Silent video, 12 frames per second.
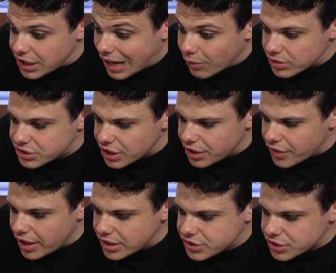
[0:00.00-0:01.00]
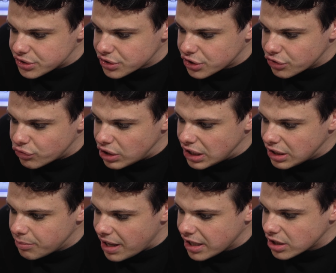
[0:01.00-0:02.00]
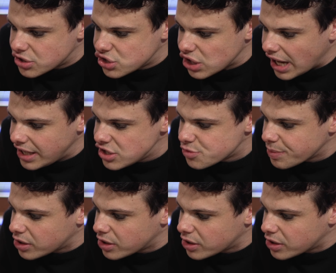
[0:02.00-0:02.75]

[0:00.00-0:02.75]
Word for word: in our generation can really make a change